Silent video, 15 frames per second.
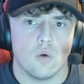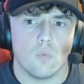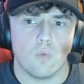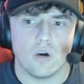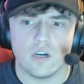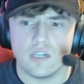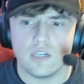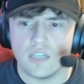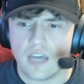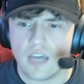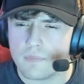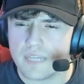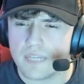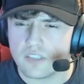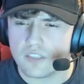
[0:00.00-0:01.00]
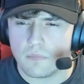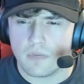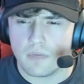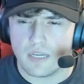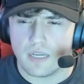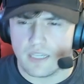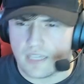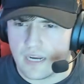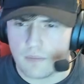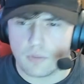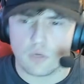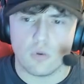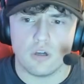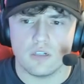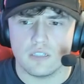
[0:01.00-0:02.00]
One, I'm testing my camera
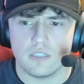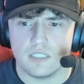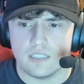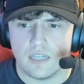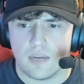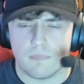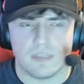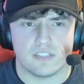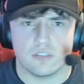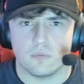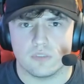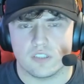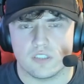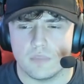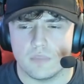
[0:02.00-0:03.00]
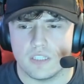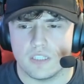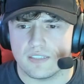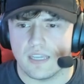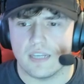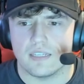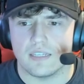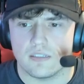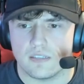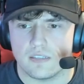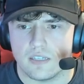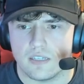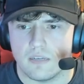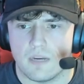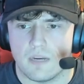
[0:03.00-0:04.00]
quality. I'm messing with some of the settings
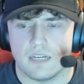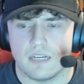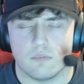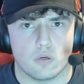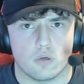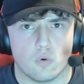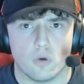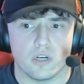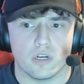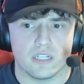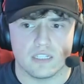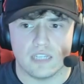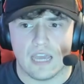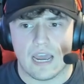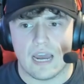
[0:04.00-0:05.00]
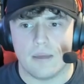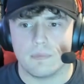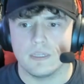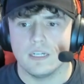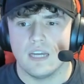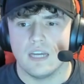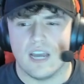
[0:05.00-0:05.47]
in my recording app.